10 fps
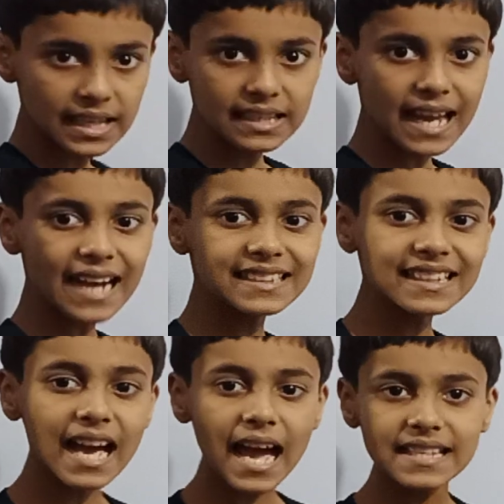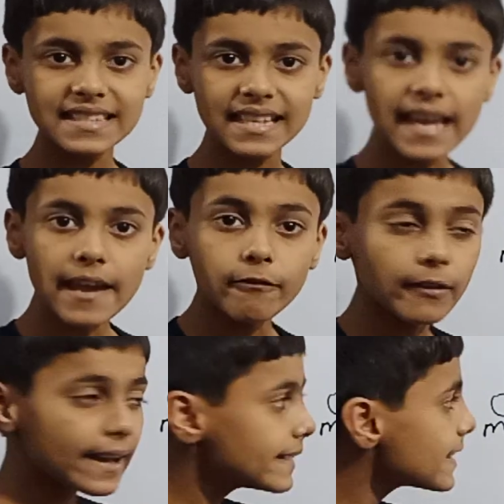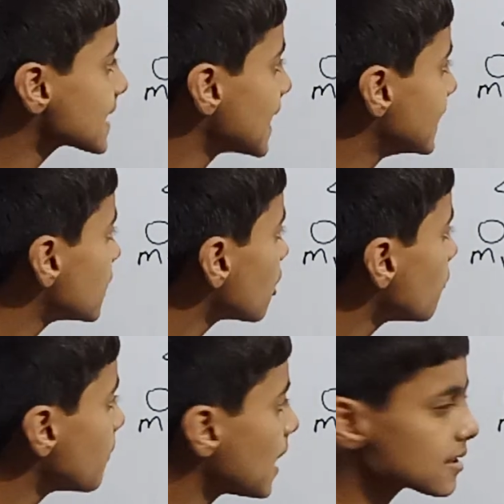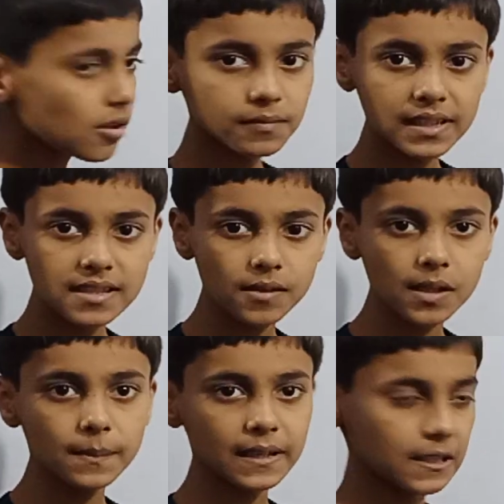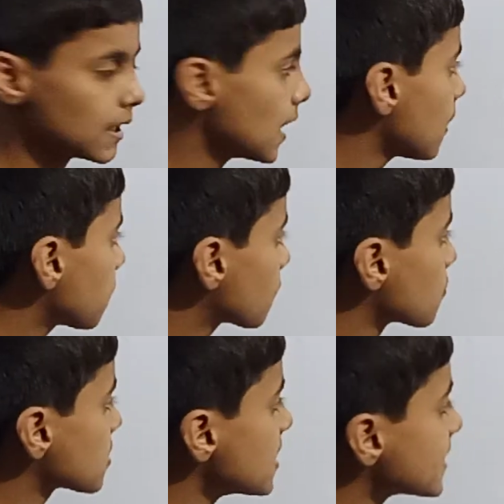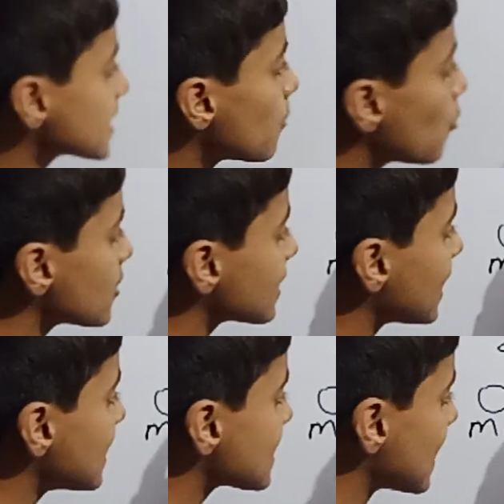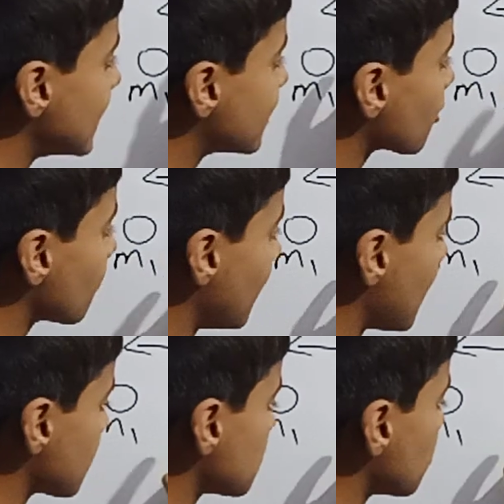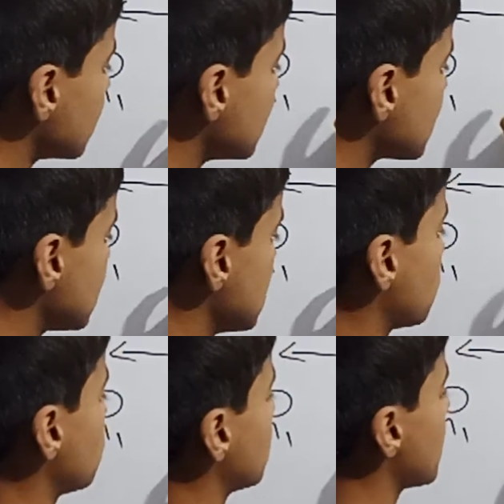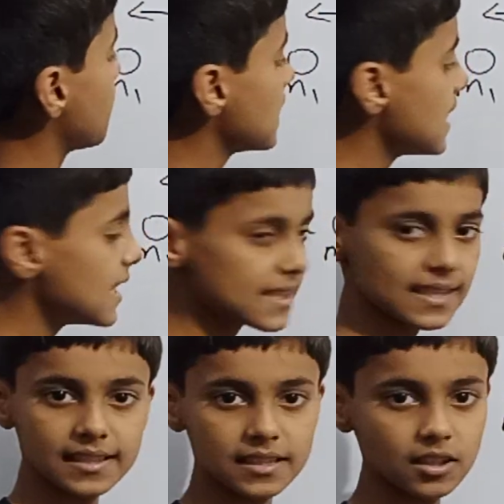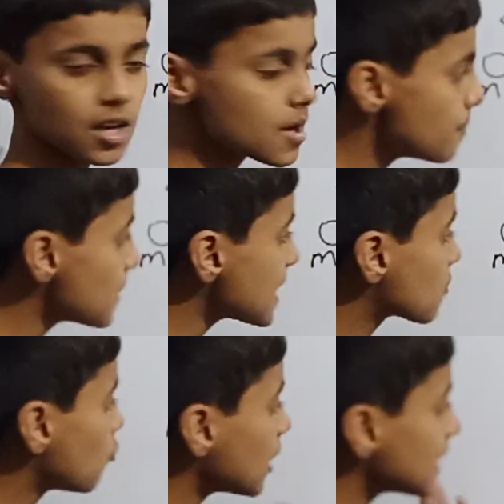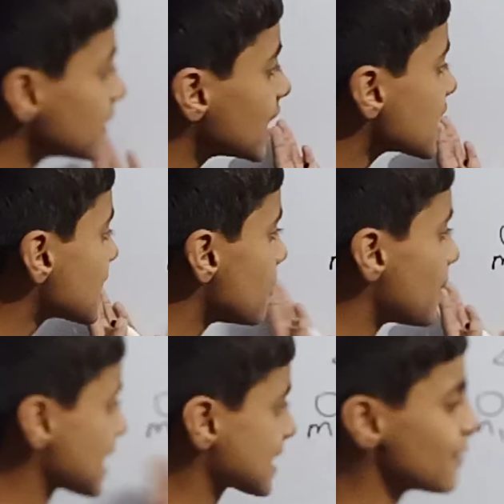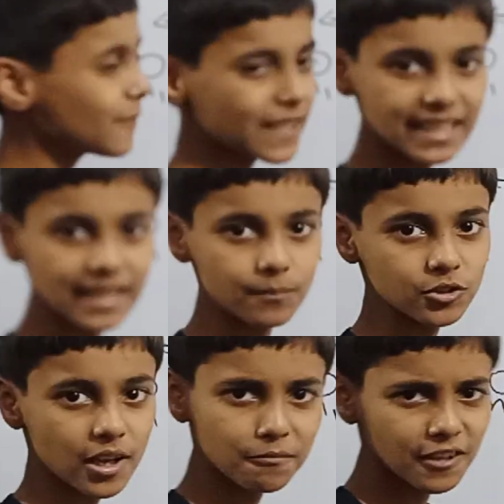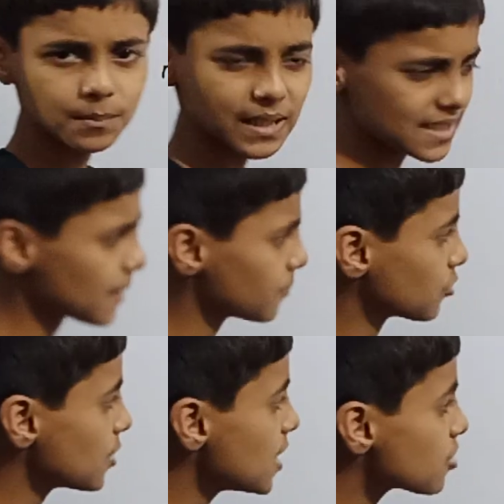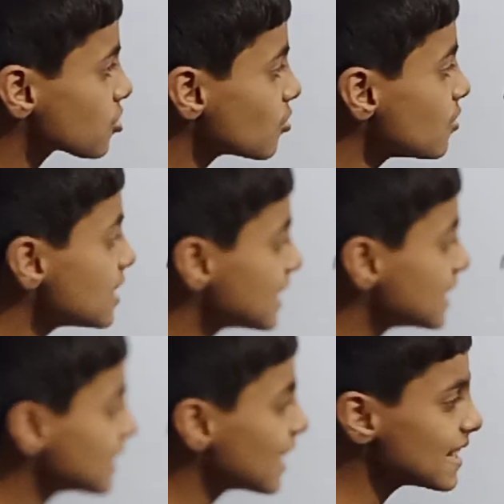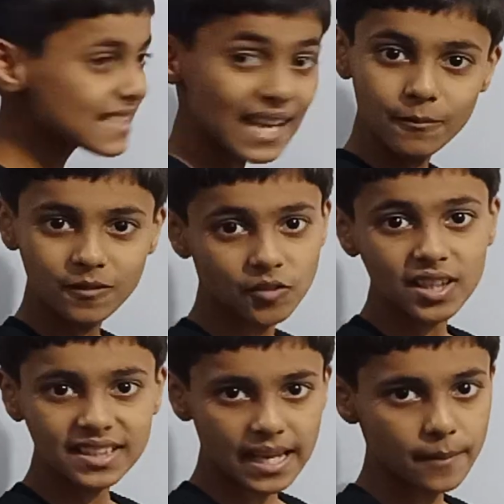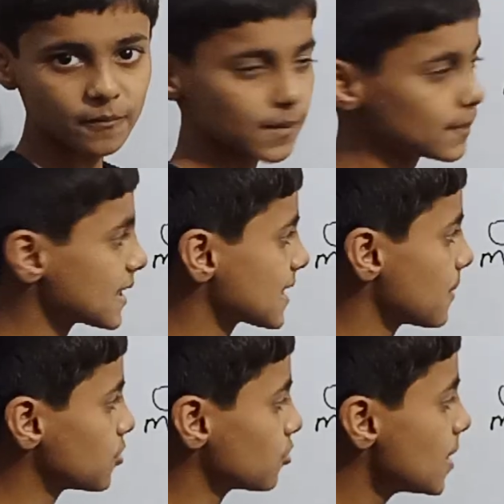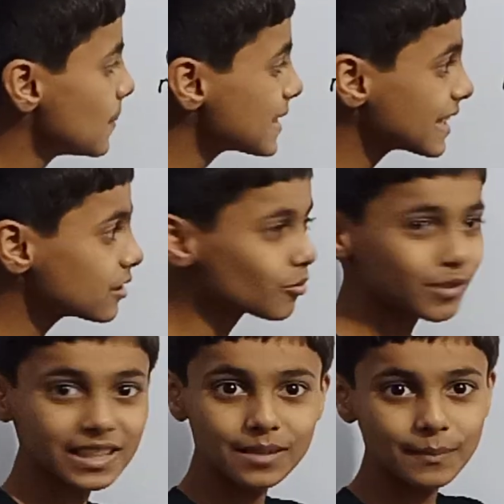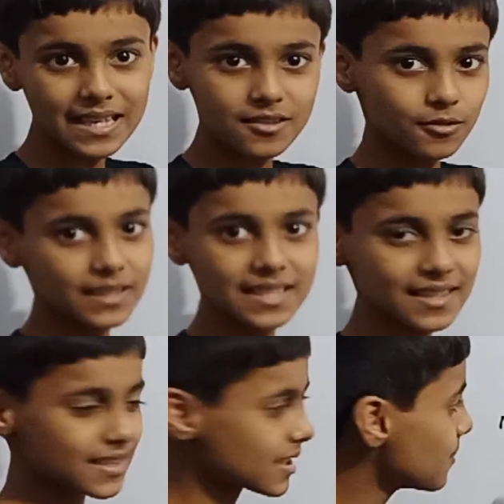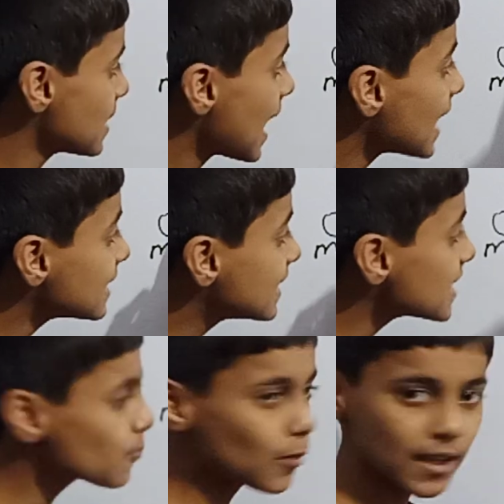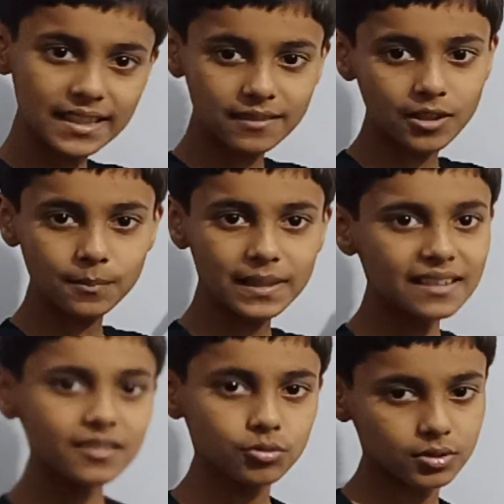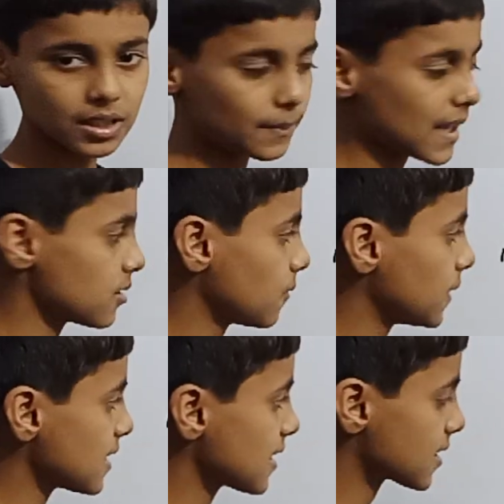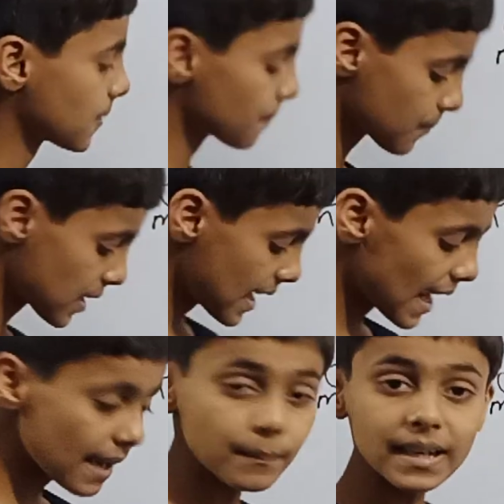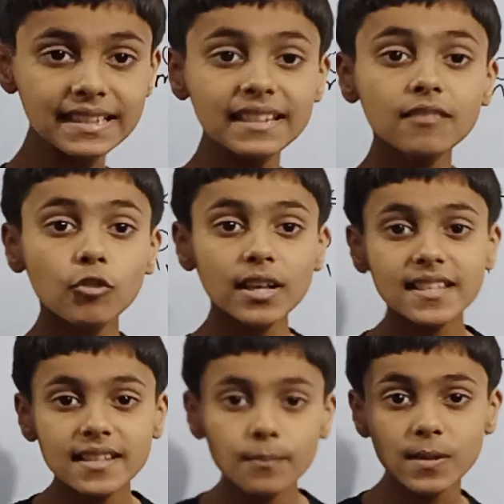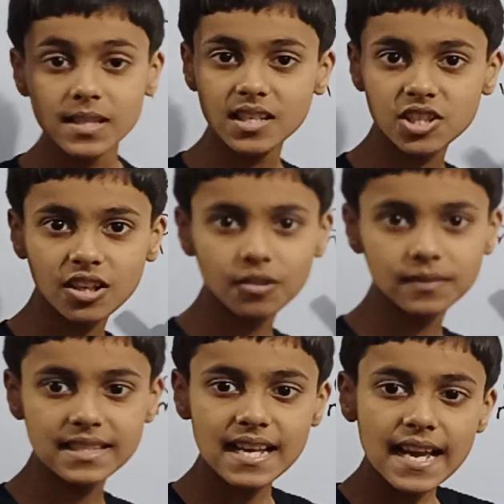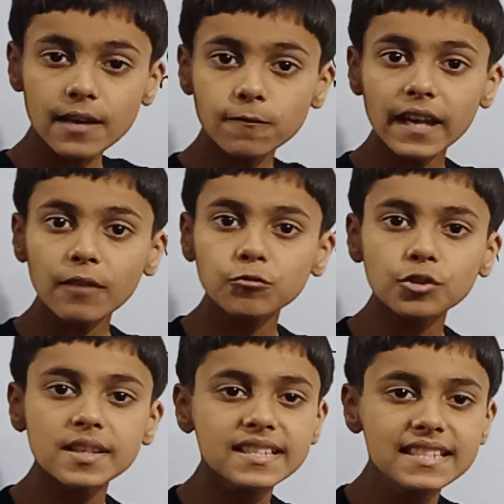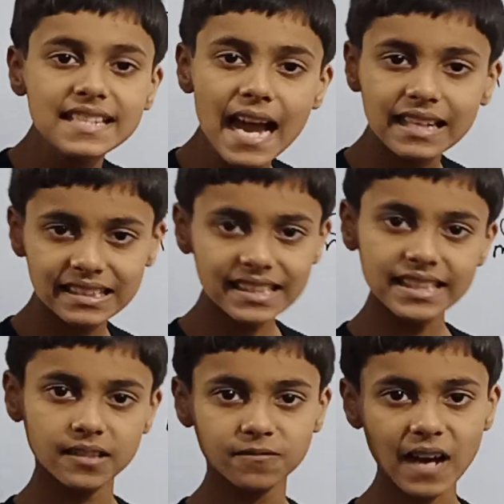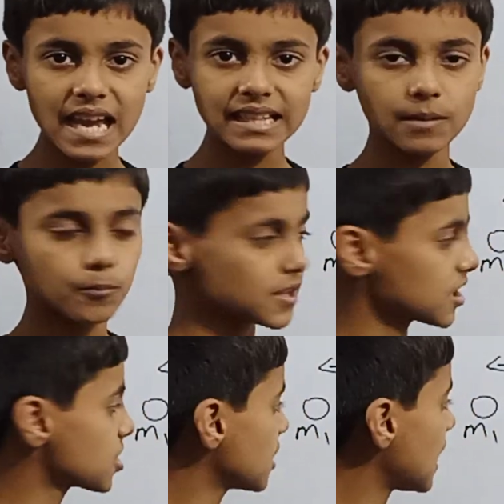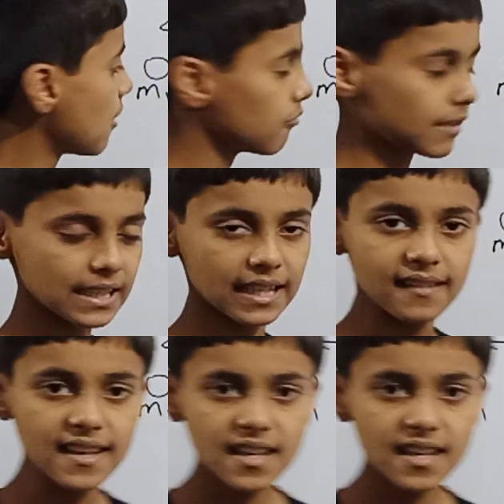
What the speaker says: Later I say where the center of mass of this will be. Of course, suppose that the center of mass or the COM is here, means whatever is the mass m1 and m2, m1 plus m2, so here is m1 plus m2 means the total mass of this system. At this point it will be the total mass of this system. But what is the position of this? If we have to exactly define the position, how we can?